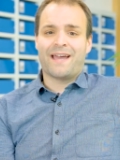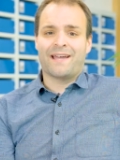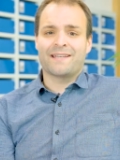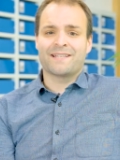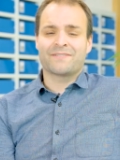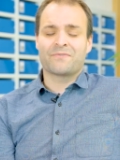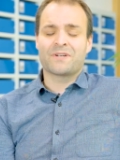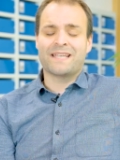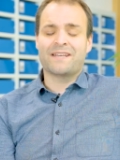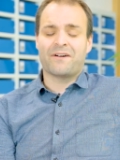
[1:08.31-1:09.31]
and it's
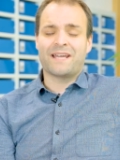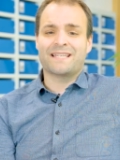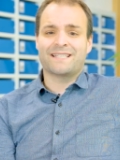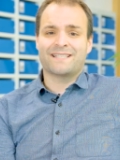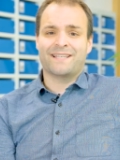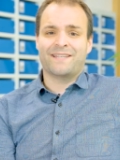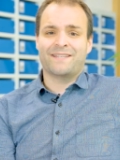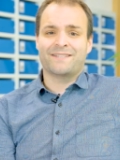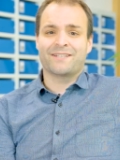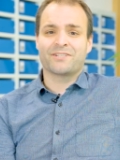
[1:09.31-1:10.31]
really nice
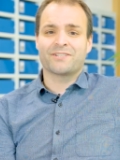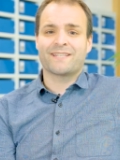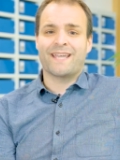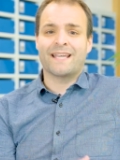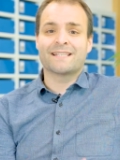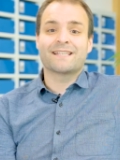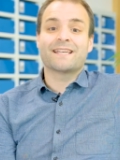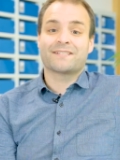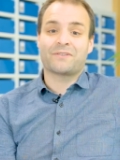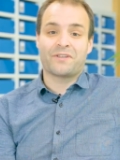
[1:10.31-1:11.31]
to just
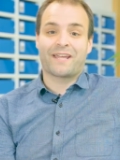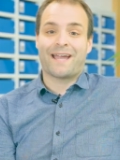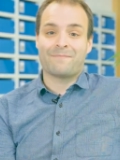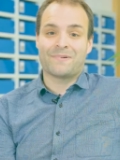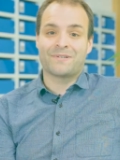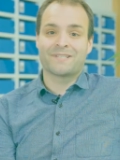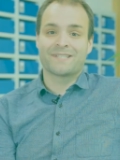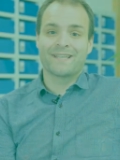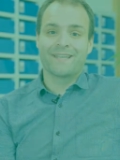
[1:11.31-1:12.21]
exist on the campus.